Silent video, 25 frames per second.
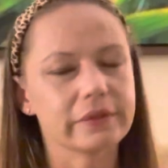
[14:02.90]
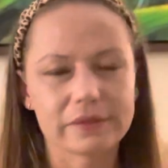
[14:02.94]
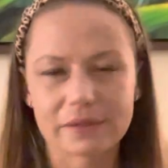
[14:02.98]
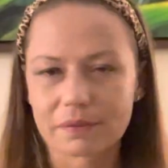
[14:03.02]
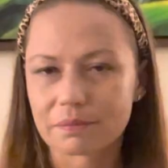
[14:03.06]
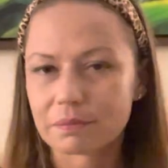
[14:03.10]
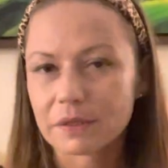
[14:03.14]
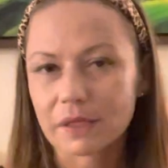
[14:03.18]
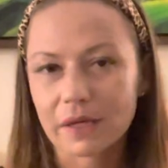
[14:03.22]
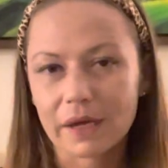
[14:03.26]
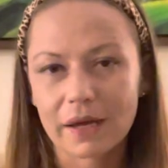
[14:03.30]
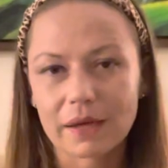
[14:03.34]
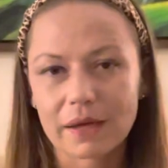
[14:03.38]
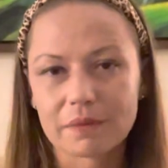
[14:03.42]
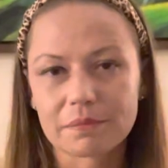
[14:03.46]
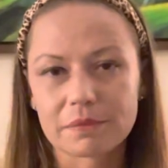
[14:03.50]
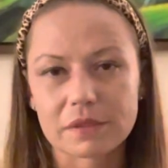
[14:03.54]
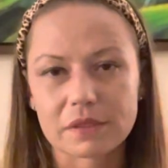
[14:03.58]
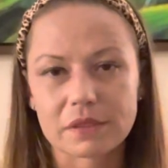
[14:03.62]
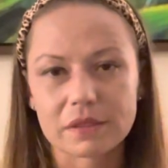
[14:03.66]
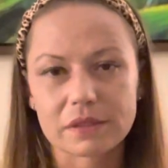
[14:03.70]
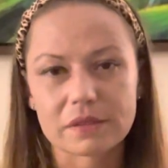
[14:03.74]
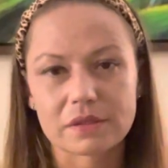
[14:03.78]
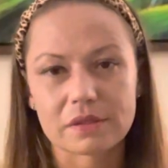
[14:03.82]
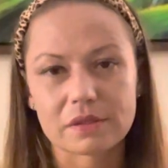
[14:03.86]
Sometimes
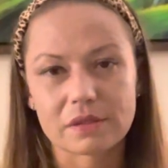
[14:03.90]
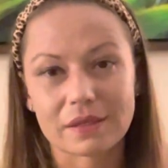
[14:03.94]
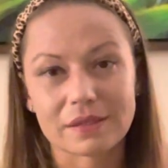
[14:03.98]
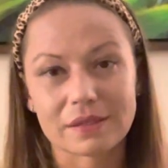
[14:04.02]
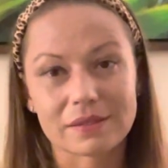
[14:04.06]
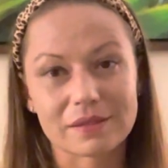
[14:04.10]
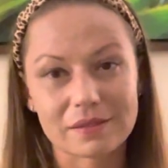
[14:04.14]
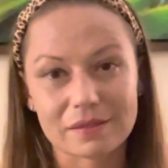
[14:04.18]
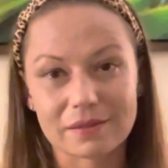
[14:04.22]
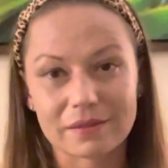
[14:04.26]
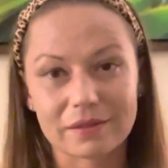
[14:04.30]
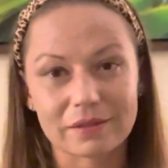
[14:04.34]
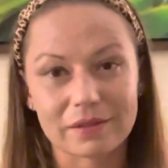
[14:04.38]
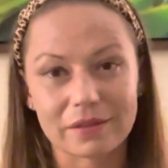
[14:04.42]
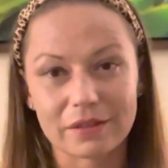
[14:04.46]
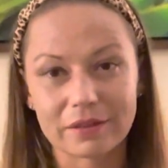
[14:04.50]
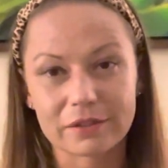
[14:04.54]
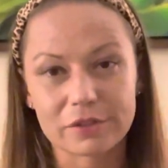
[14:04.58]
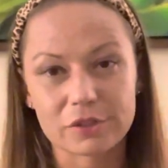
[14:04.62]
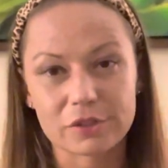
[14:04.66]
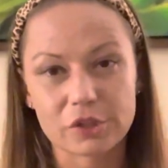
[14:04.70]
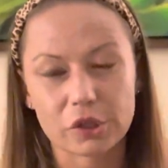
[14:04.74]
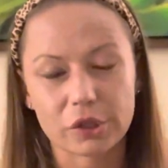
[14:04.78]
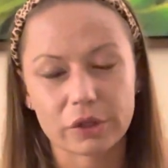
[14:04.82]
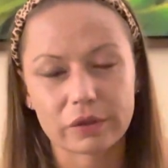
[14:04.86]
that's
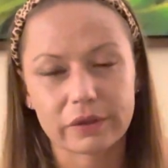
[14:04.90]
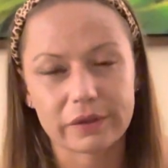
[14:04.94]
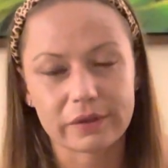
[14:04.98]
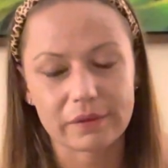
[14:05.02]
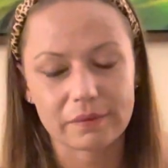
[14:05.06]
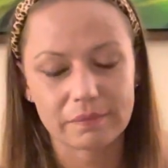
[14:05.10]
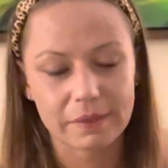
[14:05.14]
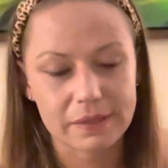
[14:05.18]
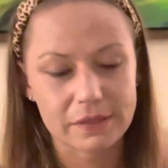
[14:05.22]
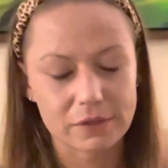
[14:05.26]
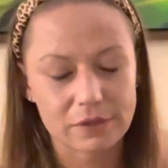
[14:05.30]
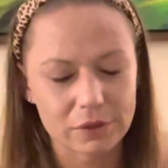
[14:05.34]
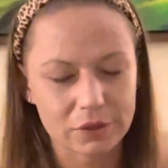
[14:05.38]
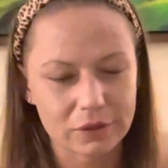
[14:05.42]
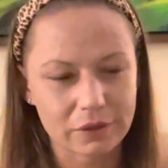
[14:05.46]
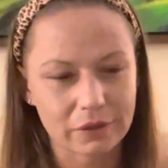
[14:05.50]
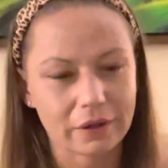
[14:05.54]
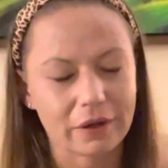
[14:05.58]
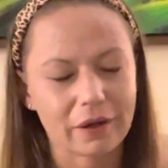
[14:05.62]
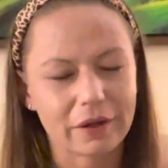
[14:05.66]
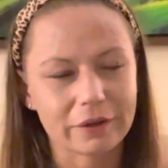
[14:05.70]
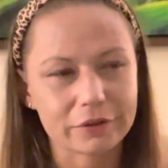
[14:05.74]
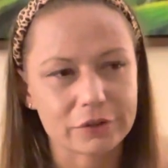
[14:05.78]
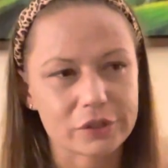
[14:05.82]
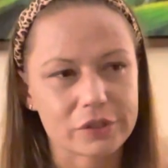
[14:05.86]
literally the message that I
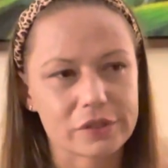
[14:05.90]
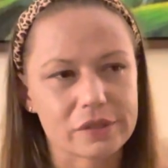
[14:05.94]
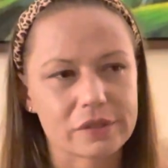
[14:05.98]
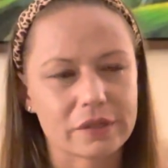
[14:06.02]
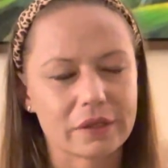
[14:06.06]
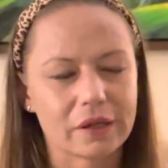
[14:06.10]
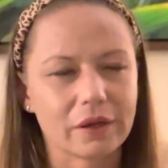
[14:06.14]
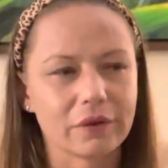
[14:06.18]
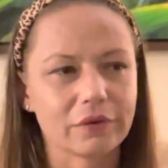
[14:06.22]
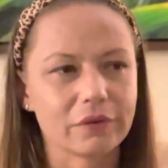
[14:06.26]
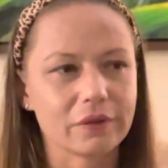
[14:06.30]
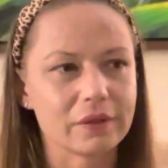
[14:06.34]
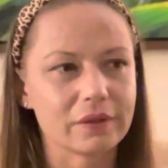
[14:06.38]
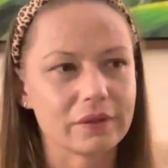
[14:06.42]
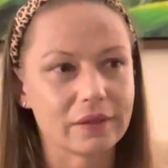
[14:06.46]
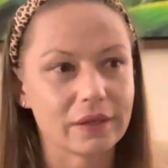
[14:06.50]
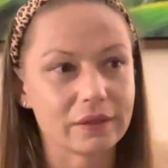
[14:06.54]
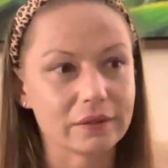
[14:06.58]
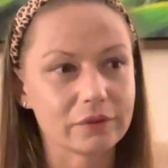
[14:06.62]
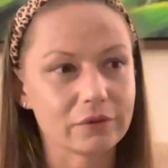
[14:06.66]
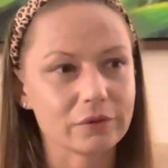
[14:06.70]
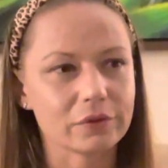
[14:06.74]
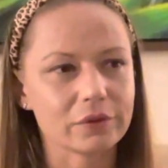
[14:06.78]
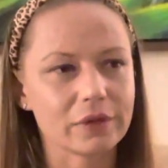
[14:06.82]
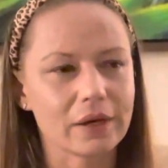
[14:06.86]
got just now,
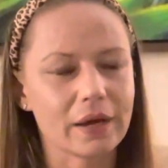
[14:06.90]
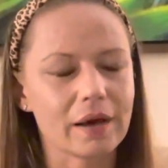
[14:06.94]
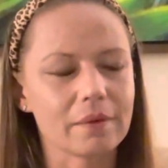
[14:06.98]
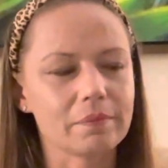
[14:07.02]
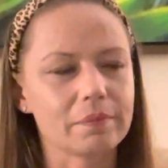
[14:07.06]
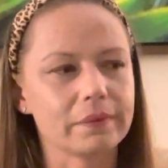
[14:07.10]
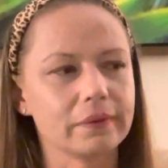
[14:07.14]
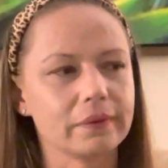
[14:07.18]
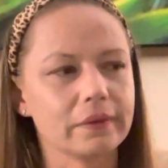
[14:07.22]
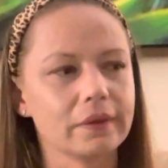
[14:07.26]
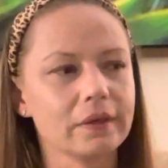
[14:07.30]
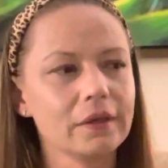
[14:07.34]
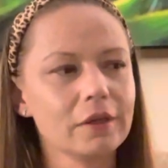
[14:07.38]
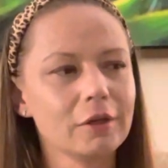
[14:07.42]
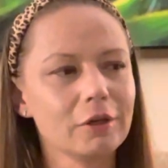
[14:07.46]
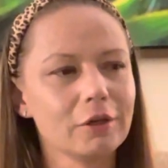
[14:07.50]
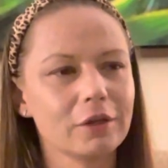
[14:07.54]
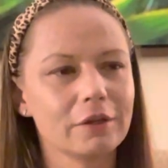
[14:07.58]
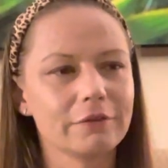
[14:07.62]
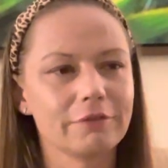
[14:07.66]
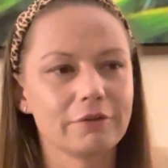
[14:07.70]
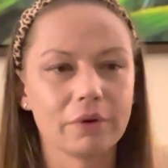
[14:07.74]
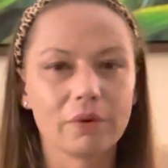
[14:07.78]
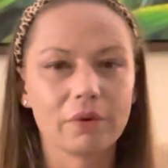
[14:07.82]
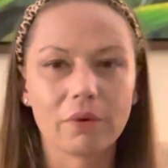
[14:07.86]
that could happen
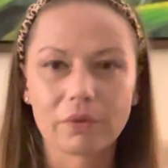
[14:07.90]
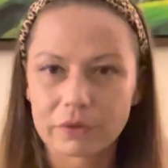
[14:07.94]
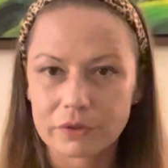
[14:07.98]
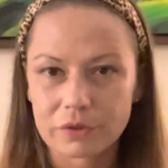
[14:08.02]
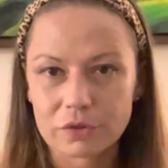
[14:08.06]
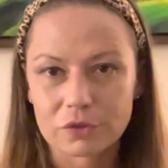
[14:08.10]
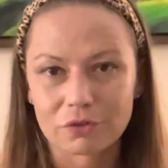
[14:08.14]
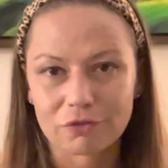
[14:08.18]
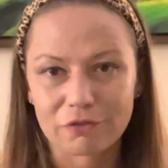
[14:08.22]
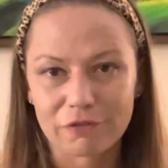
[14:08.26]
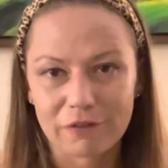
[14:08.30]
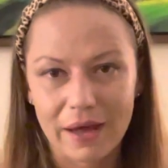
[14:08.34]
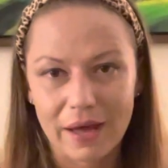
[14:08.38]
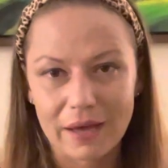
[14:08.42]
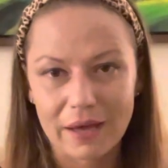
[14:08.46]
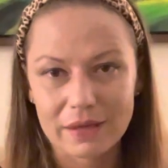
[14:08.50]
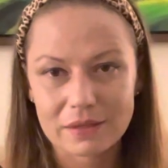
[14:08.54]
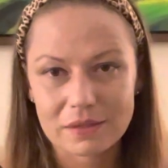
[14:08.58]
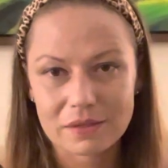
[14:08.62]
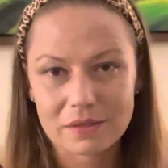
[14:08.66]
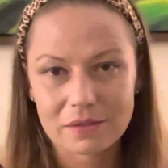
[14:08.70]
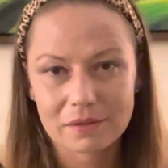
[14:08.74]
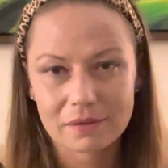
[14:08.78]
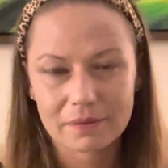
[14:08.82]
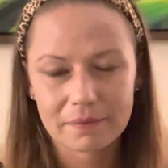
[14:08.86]
if you're going too
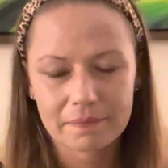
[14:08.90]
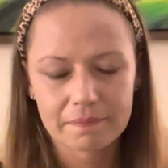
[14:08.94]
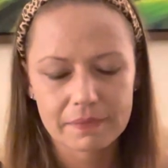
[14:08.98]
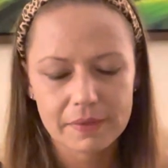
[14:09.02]
fast.